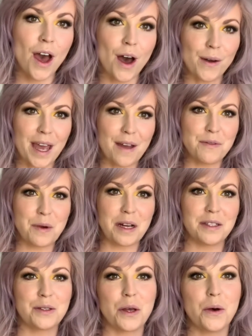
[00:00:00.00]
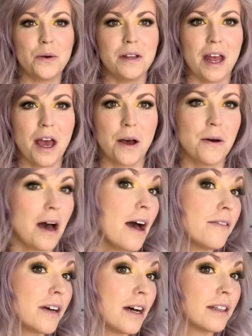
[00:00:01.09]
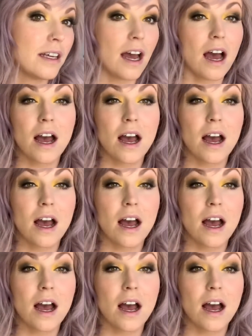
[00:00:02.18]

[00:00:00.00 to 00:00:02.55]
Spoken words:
Okay everyone, so now I've got the